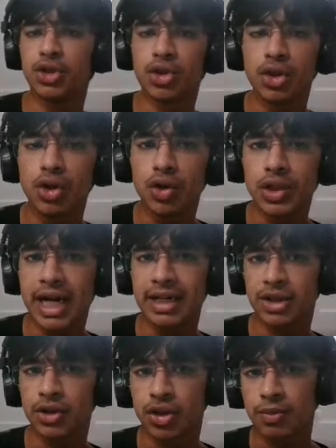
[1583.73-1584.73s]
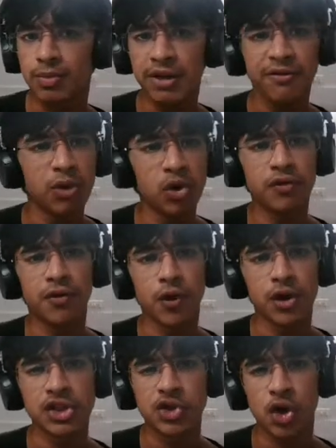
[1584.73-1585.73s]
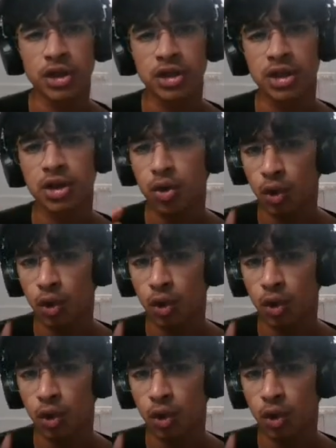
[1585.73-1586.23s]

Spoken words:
you should know that you should be more focused on the